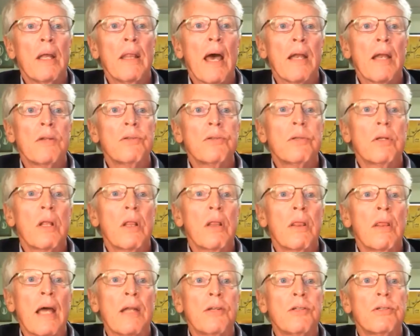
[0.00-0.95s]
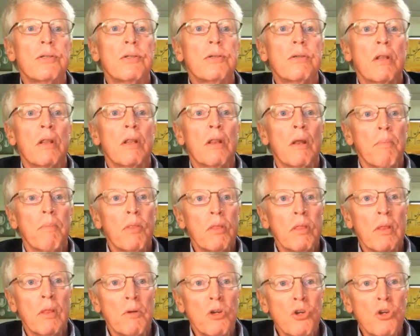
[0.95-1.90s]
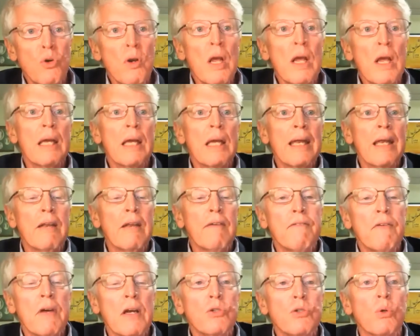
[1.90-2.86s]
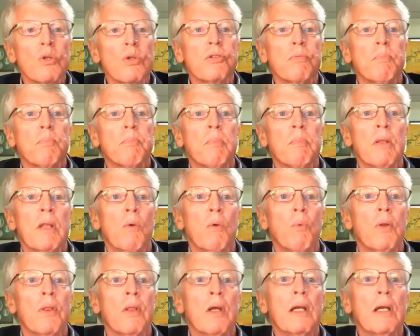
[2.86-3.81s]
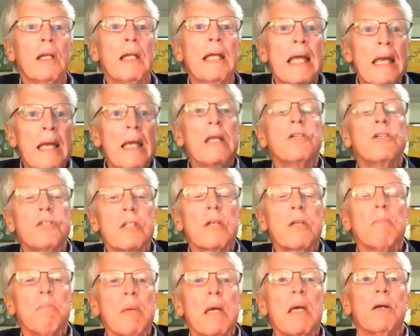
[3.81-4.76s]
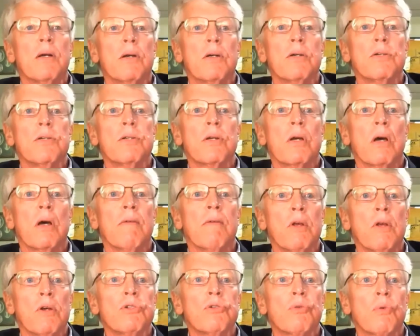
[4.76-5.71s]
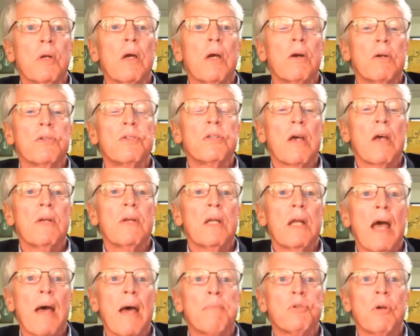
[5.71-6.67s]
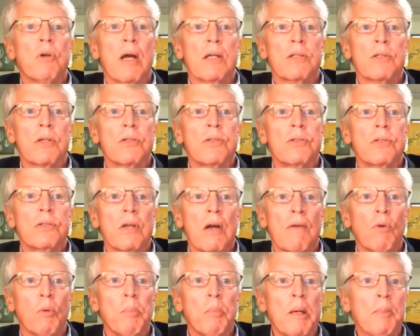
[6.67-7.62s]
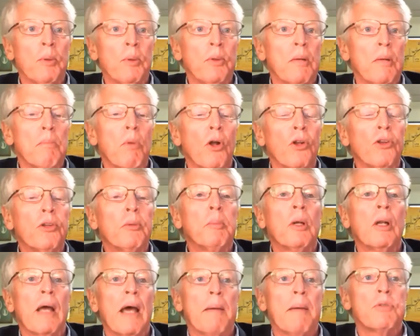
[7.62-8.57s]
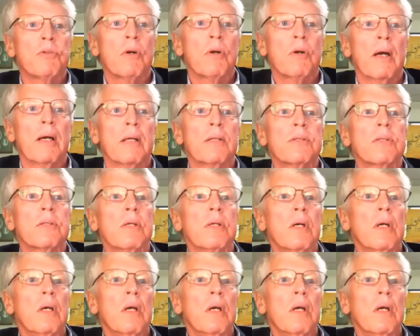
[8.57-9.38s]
that's the unique individuals that were the leading submitters of those 370 abstracts, because several people did multiple abstracts.